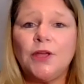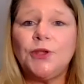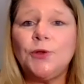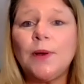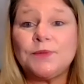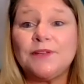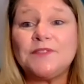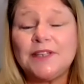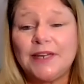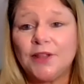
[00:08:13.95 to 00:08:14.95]
you
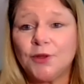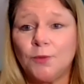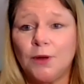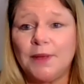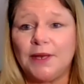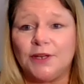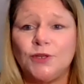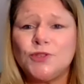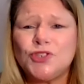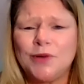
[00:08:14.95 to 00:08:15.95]
uplifted another woman and
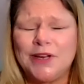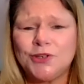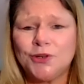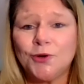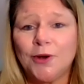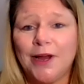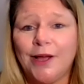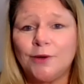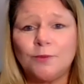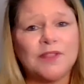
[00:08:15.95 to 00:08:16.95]
you straightened her
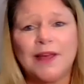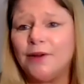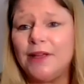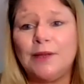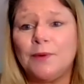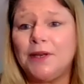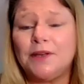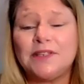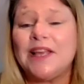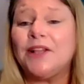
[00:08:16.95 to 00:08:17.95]
crown without
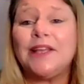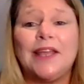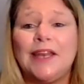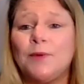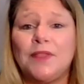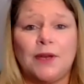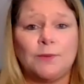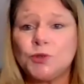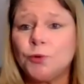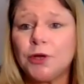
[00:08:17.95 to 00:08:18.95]
anyone telling anyone that it
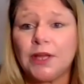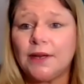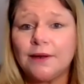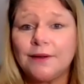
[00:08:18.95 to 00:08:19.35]
was crooked.